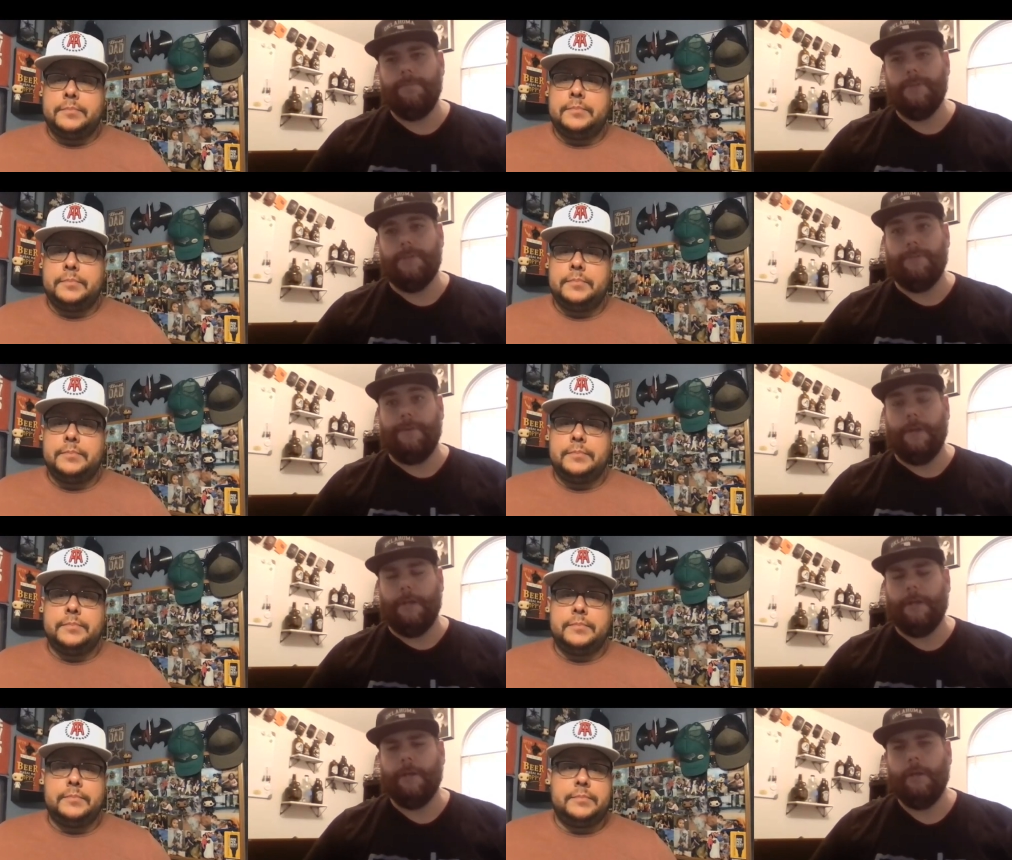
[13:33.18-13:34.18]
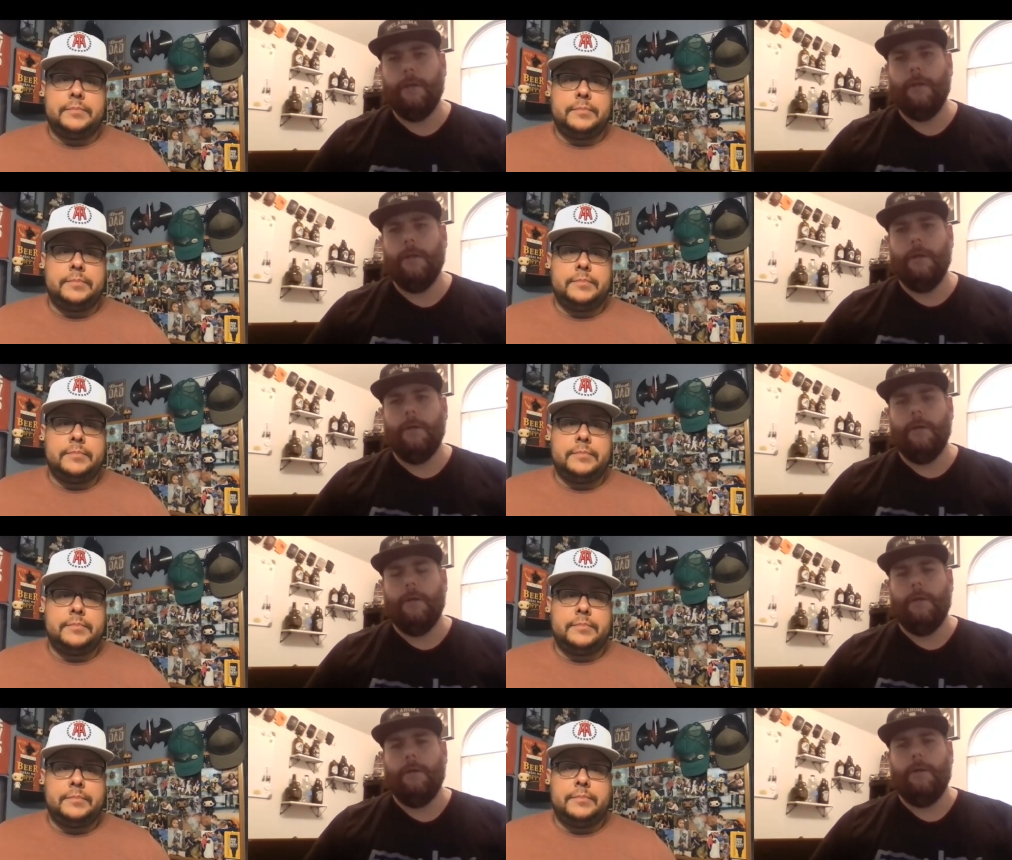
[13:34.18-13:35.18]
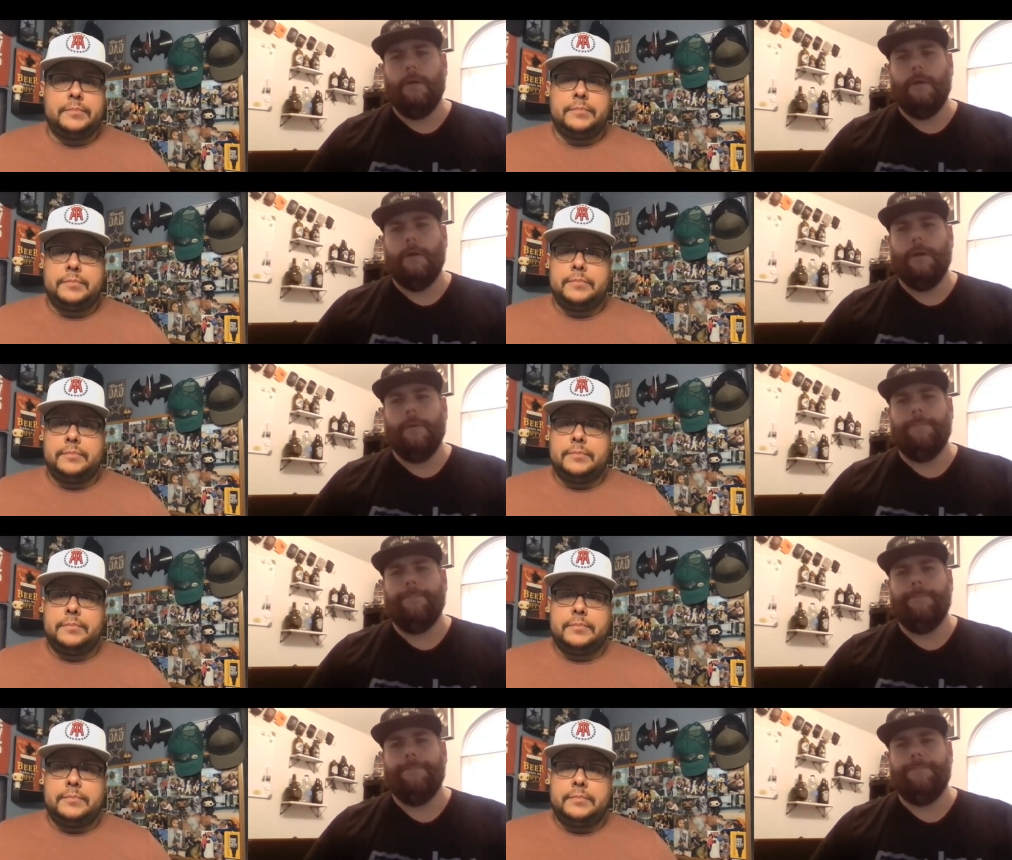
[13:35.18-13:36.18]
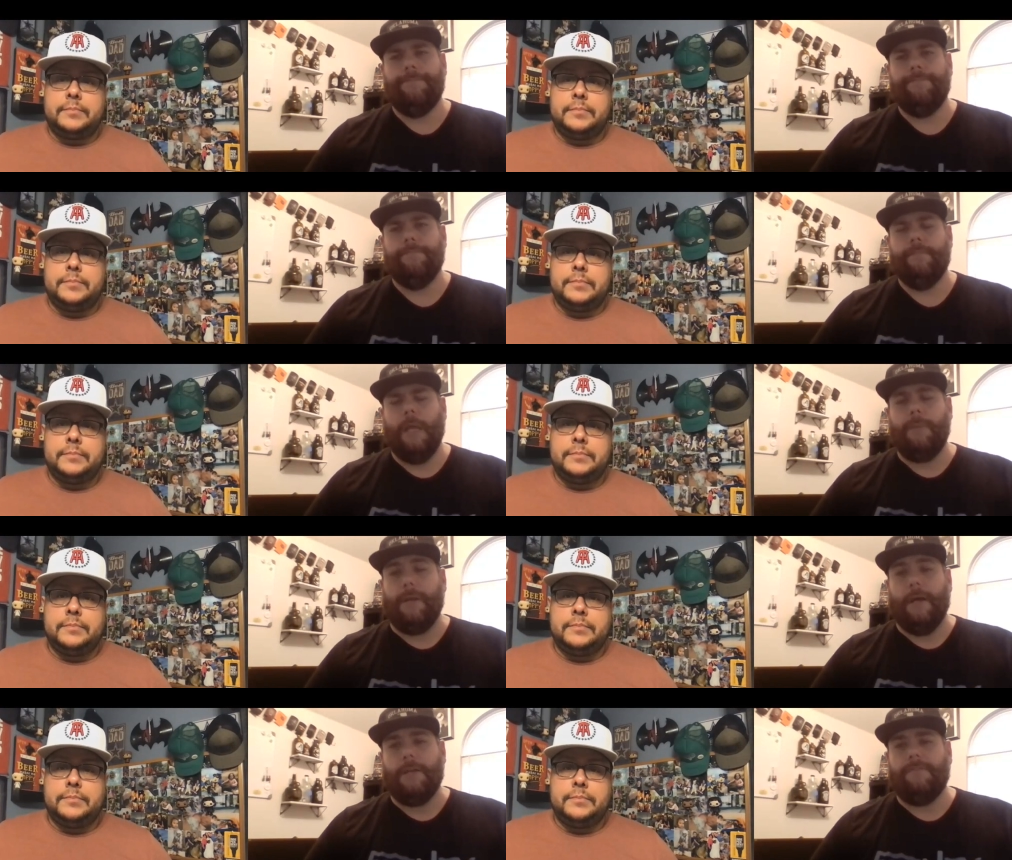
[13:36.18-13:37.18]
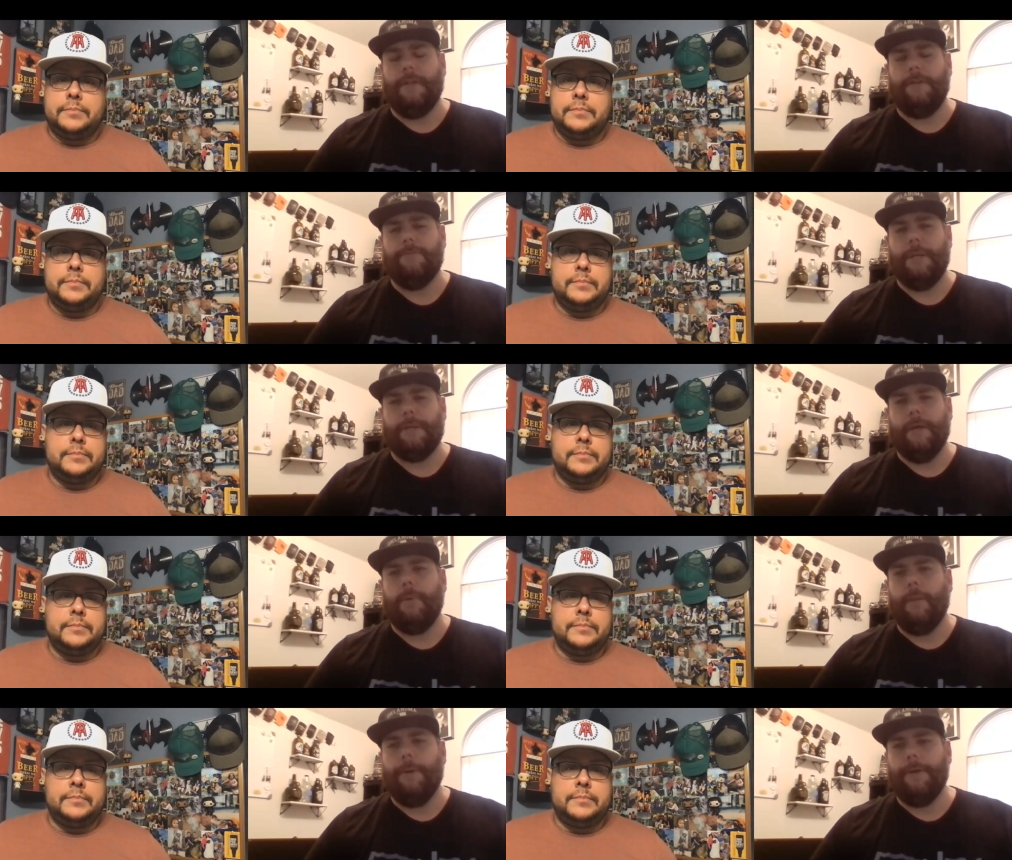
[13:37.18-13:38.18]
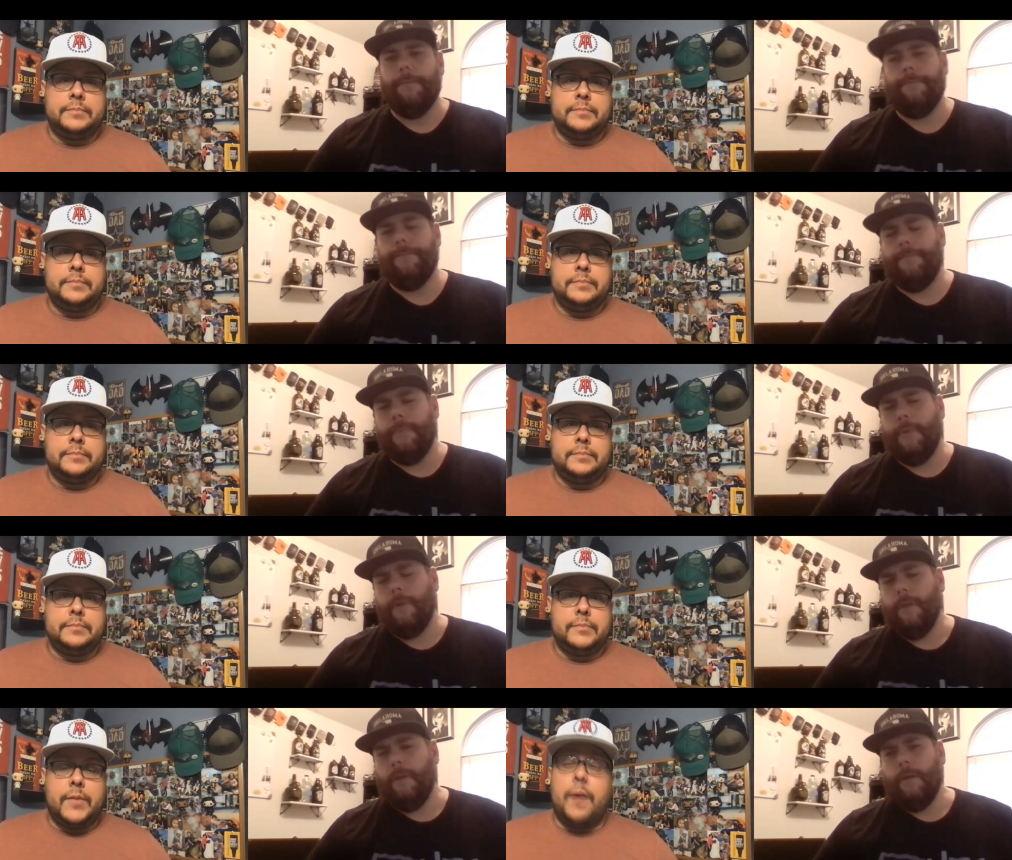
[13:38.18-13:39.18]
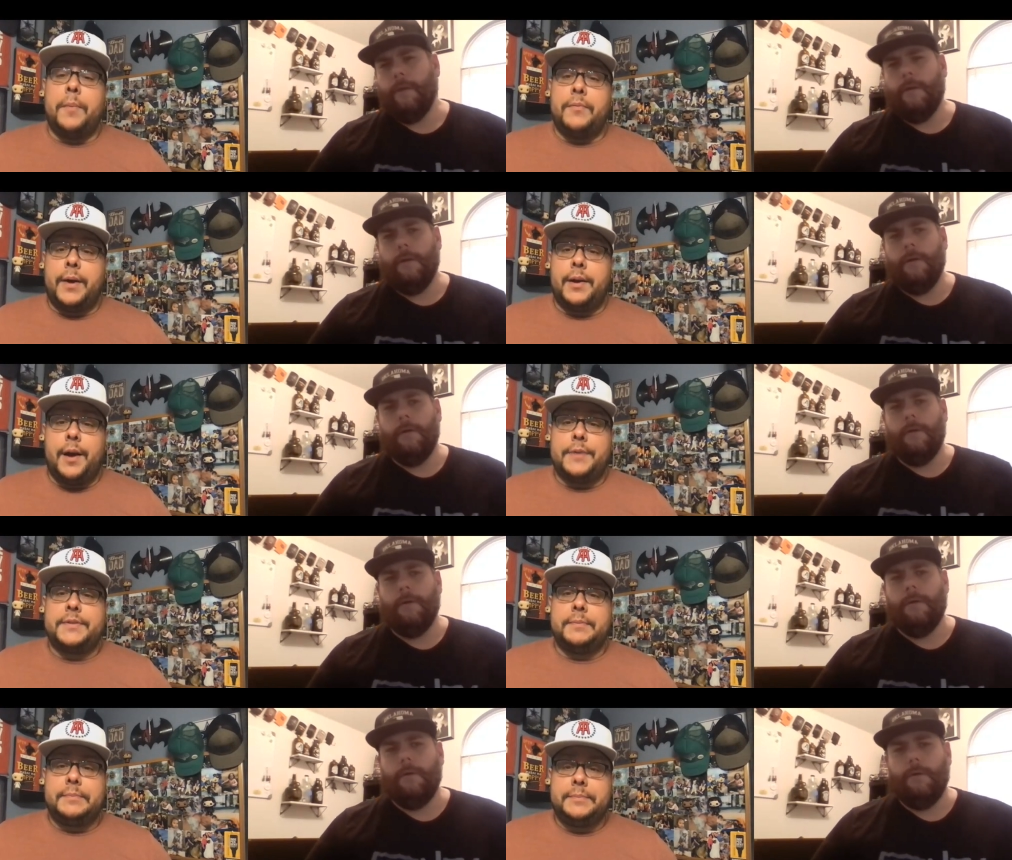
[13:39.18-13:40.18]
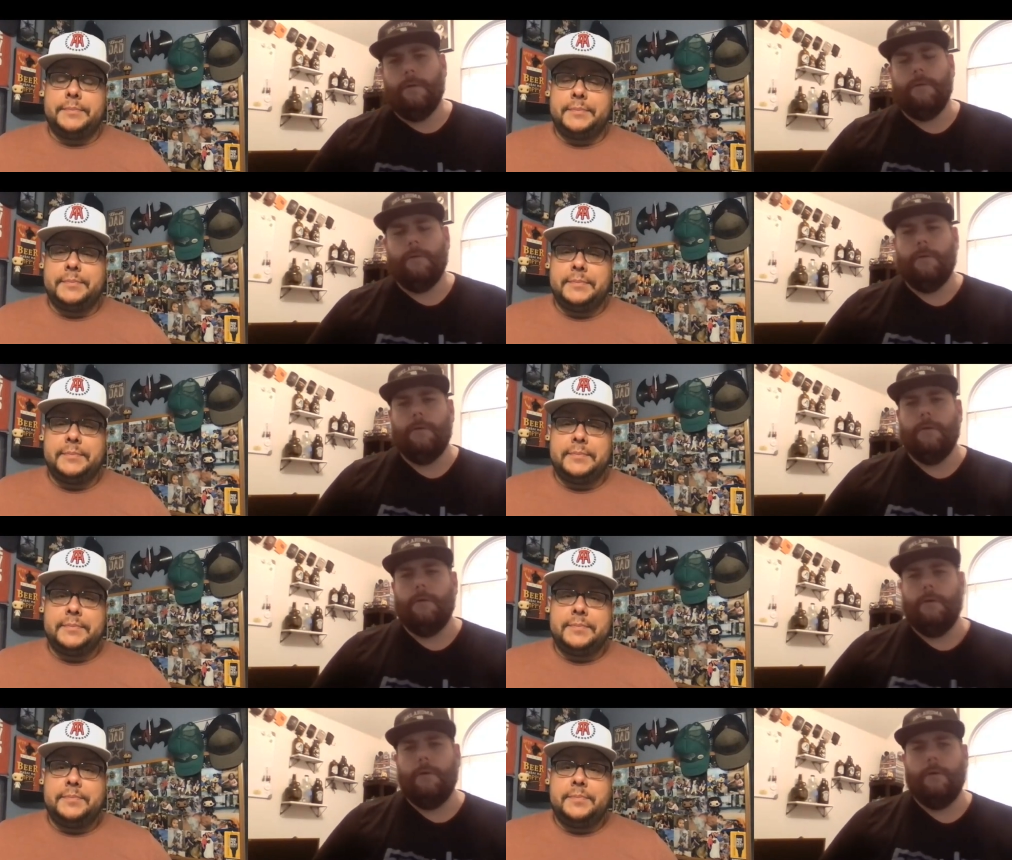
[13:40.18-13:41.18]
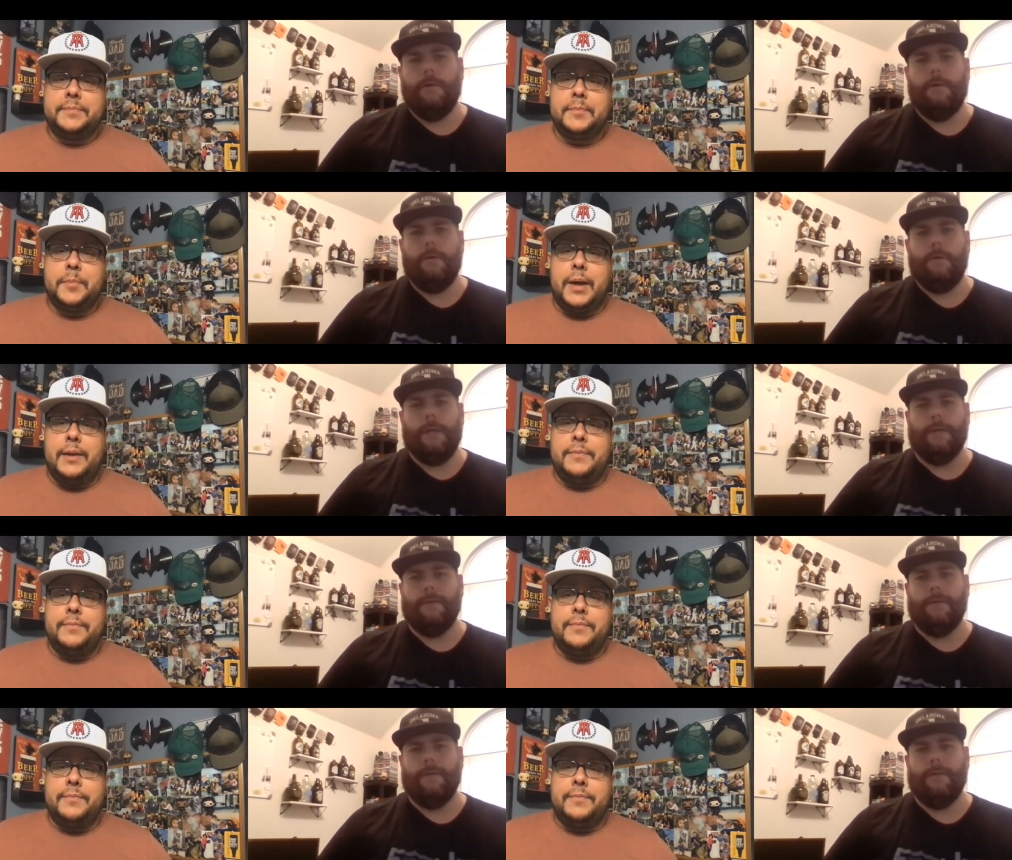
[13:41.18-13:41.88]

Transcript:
Speaker 1: just a feeling. Um, It'd be nice if they just make that permanent.
Speaker 2: That'd be fucking awesome.
Speaker 1: But